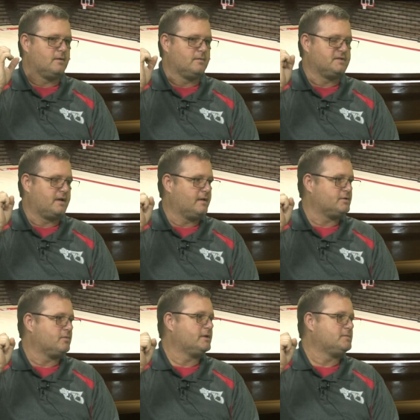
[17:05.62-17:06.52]
It was
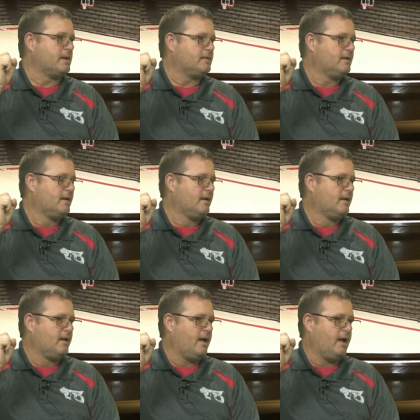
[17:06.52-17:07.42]
against Richmond.
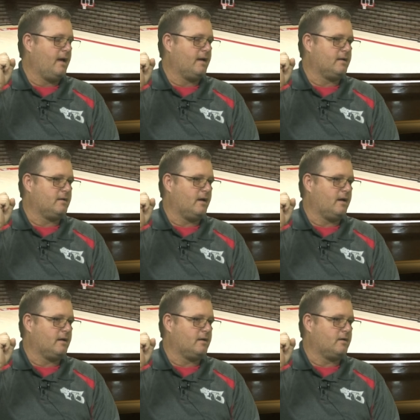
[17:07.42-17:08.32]
And
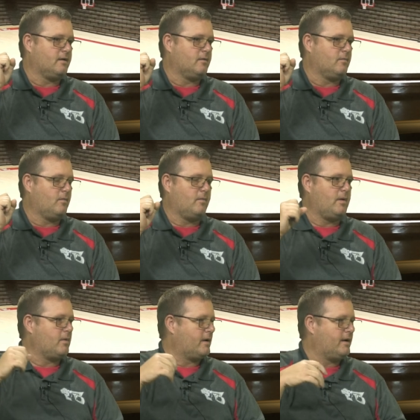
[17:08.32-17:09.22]
uh, we
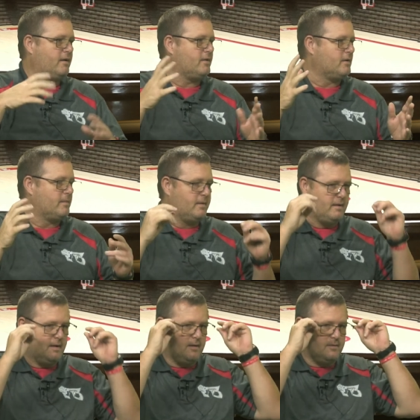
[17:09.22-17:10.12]
were killing them.
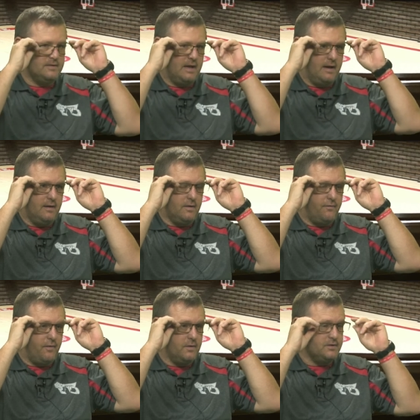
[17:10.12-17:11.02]
And it was the end of the
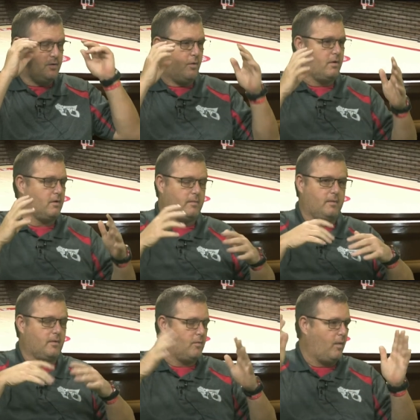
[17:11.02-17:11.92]
first quarter. We
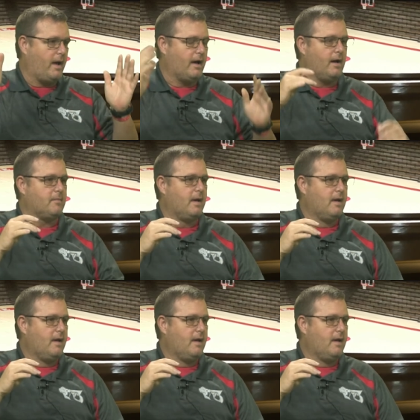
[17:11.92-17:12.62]
were way up.